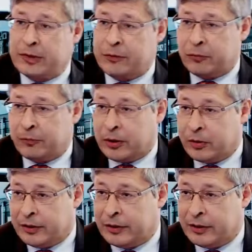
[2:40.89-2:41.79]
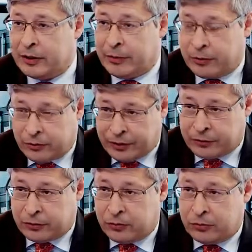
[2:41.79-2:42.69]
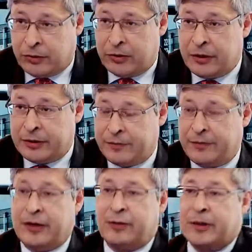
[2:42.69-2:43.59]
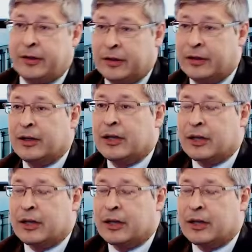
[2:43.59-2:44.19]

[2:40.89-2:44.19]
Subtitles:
have to be audited by what is called a notified body.